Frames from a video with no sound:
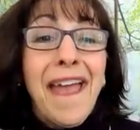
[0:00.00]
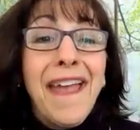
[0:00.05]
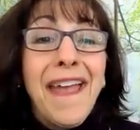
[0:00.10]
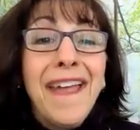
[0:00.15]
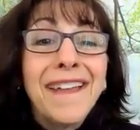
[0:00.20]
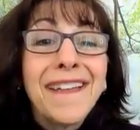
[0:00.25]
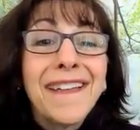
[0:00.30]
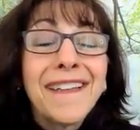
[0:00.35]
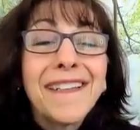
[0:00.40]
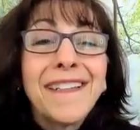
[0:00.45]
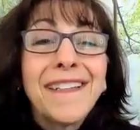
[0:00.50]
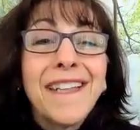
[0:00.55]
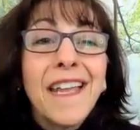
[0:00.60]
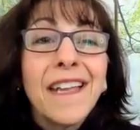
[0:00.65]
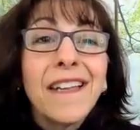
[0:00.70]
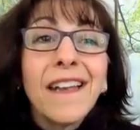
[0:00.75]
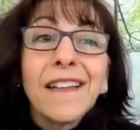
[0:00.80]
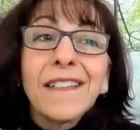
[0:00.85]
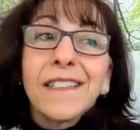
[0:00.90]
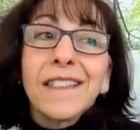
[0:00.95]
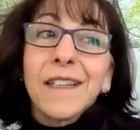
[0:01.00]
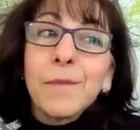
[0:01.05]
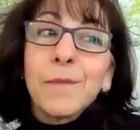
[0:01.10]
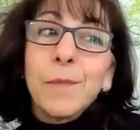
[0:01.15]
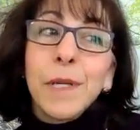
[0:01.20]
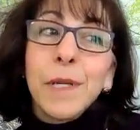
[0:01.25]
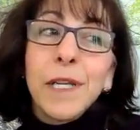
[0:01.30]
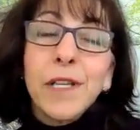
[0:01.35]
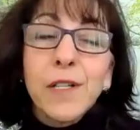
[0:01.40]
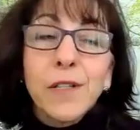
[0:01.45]
And I said,
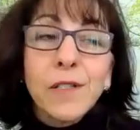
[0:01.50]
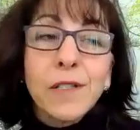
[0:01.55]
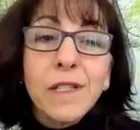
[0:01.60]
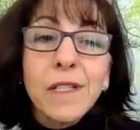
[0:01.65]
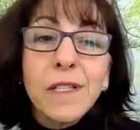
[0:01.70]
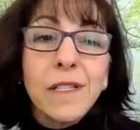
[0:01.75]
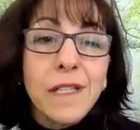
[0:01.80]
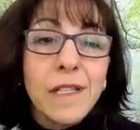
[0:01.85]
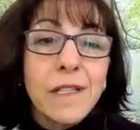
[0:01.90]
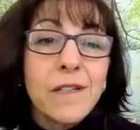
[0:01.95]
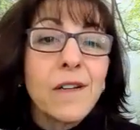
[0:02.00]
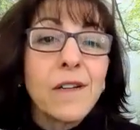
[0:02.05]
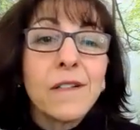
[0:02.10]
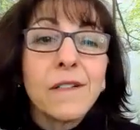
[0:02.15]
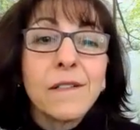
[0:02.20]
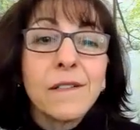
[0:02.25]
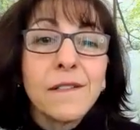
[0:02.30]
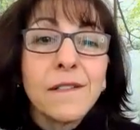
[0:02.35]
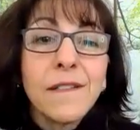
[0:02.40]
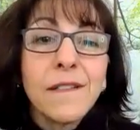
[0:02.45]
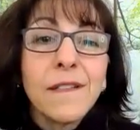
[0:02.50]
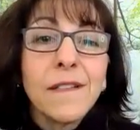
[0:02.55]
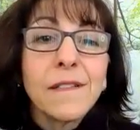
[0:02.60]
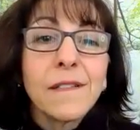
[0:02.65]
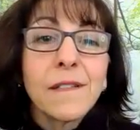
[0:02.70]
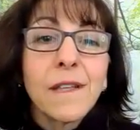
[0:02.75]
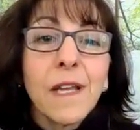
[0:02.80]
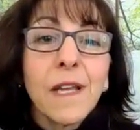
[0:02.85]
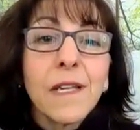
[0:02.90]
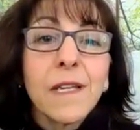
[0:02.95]
but here's the deal.
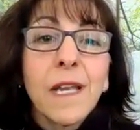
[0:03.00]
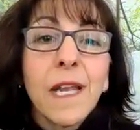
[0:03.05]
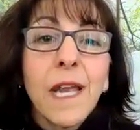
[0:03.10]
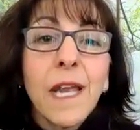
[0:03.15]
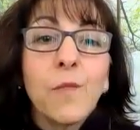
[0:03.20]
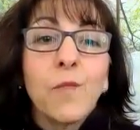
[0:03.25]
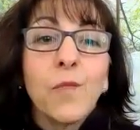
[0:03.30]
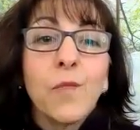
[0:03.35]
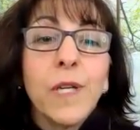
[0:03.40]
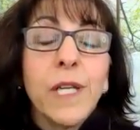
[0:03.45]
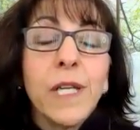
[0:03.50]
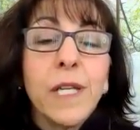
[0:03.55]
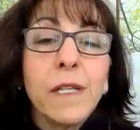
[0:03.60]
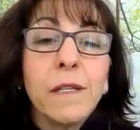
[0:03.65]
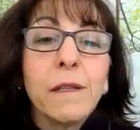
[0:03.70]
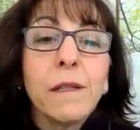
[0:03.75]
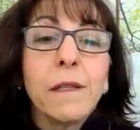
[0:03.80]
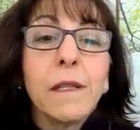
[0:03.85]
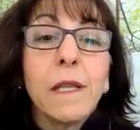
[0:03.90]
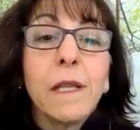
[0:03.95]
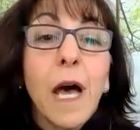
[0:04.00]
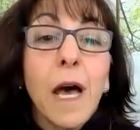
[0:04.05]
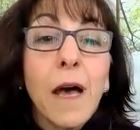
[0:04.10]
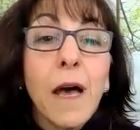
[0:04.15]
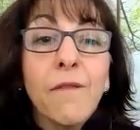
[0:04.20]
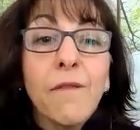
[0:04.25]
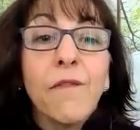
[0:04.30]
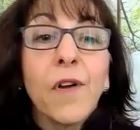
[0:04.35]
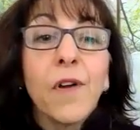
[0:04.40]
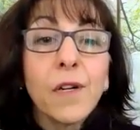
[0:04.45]
It's like, can we
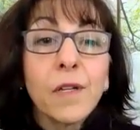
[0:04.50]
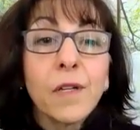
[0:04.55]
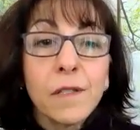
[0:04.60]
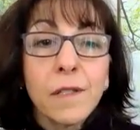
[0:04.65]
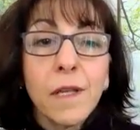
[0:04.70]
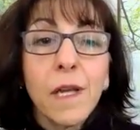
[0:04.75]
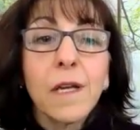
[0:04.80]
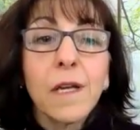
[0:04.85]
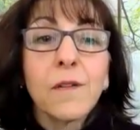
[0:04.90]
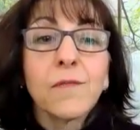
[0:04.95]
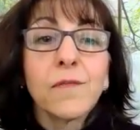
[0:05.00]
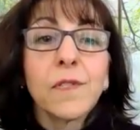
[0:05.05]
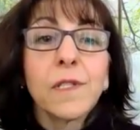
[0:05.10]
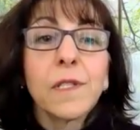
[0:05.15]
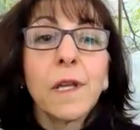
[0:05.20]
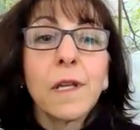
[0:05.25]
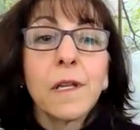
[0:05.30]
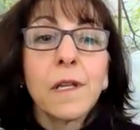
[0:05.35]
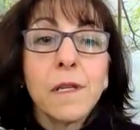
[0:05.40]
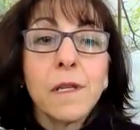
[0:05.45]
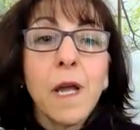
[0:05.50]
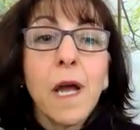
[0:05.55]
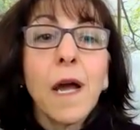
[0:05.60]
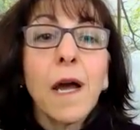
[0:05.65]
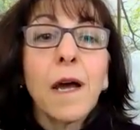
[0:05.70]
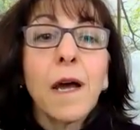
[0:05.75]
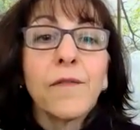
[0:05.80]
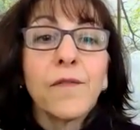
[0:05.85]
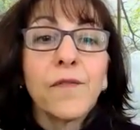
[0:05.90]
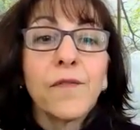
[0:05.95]
love ourselves
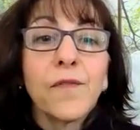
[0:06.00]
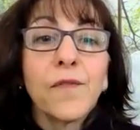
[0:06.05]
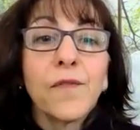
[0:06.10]
enough